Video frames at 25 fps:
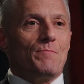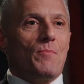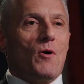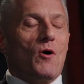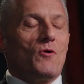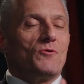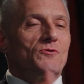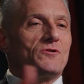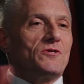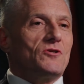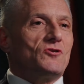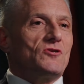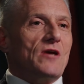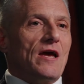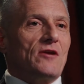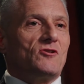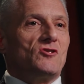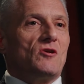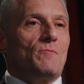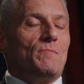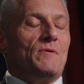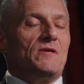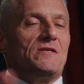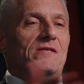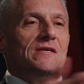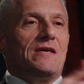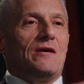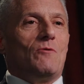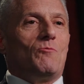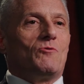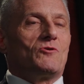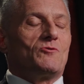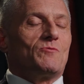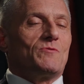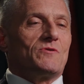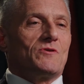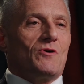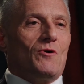opposed to ChatGPT,
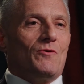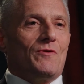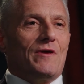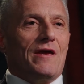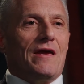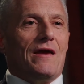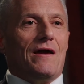which was only